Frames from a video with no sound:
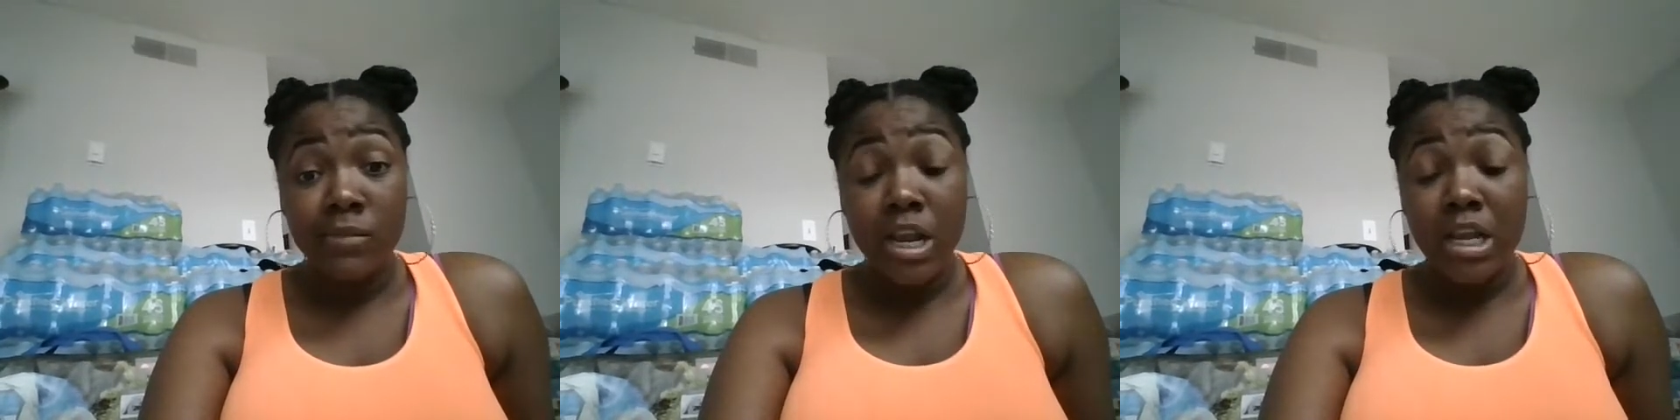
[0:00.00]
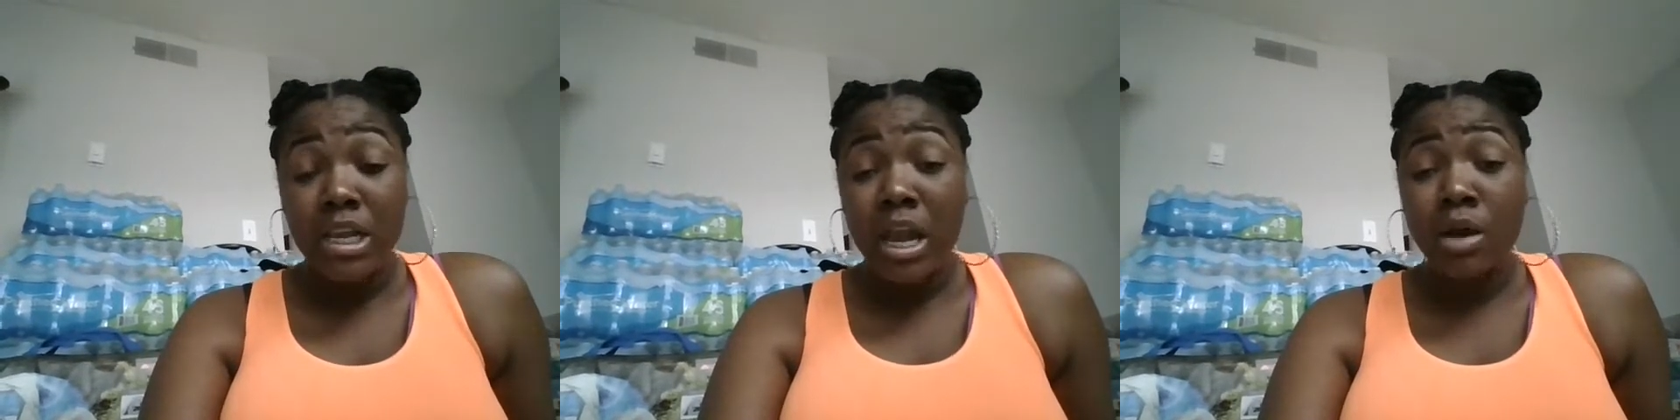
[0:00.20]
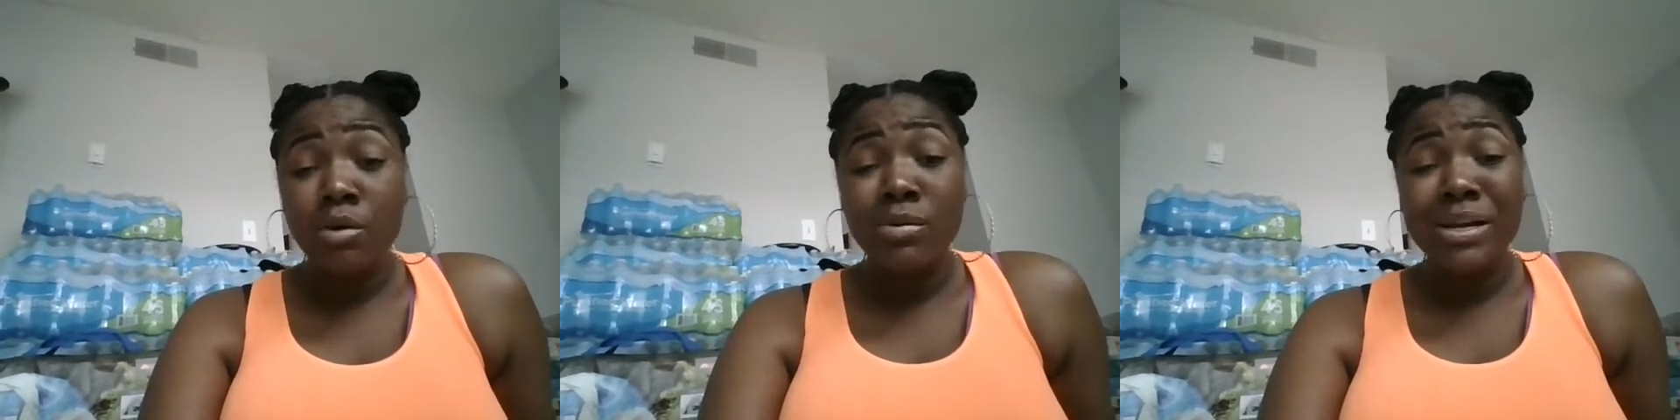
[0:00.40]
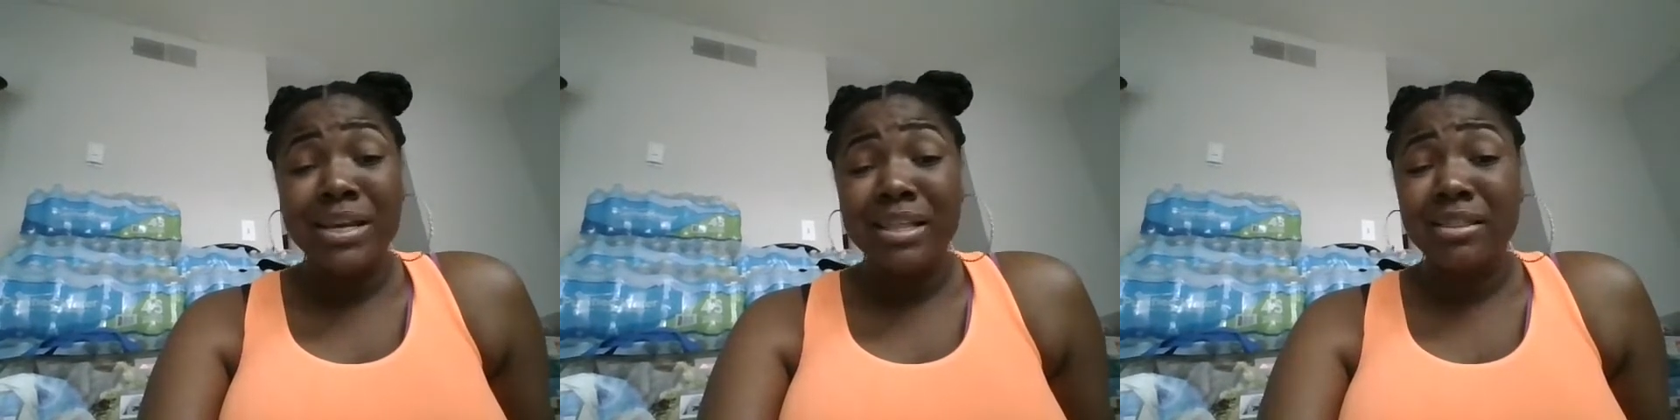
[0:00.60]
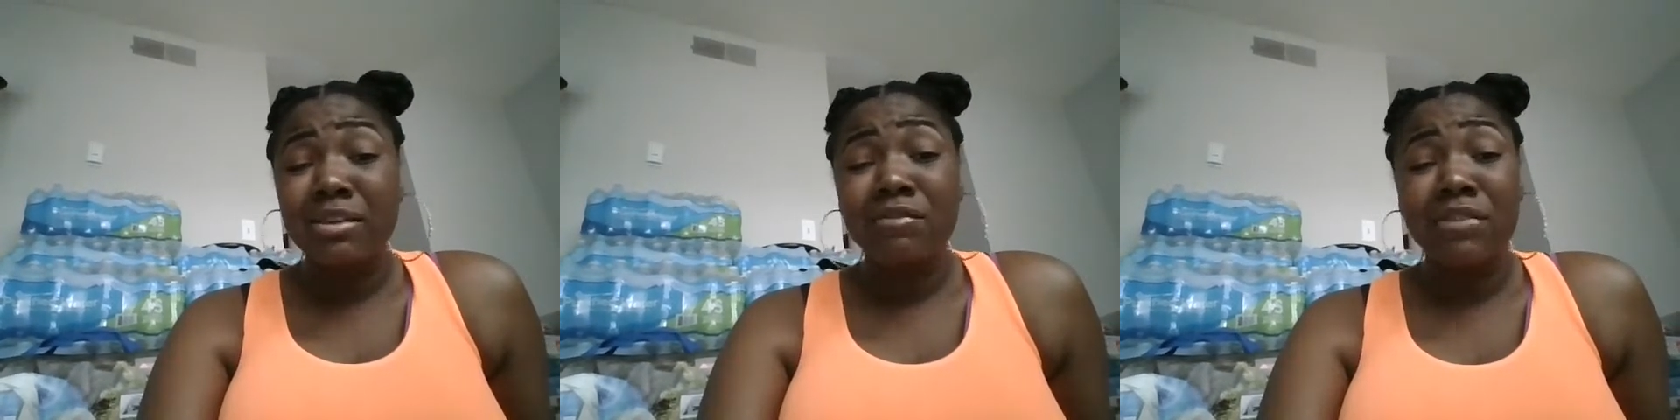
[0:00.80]
Y'all would
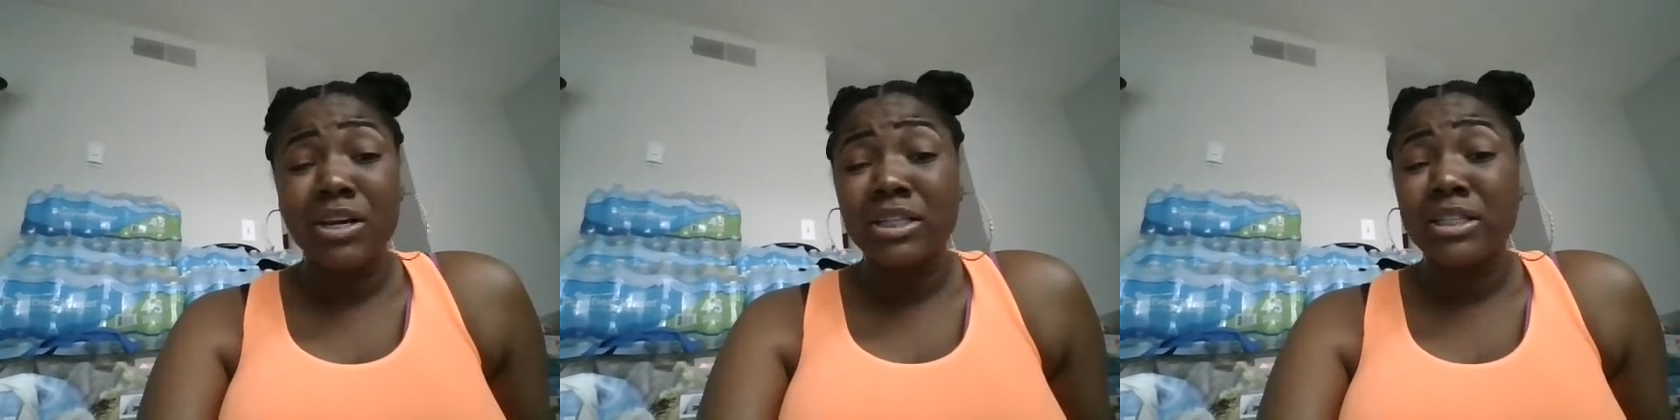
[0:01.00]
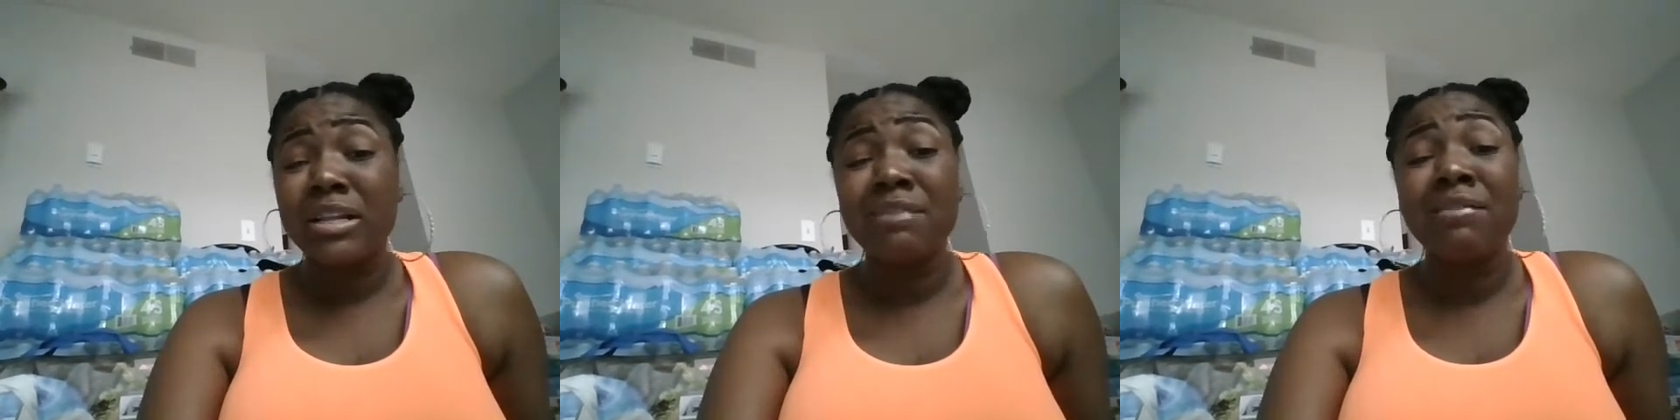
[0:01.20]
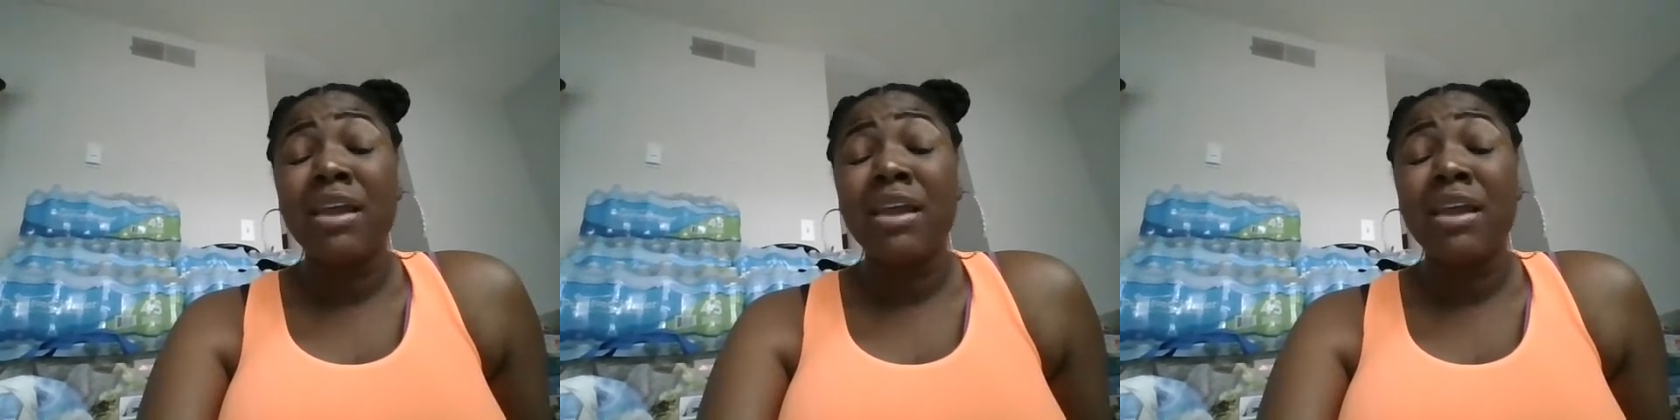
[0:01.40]
get the first of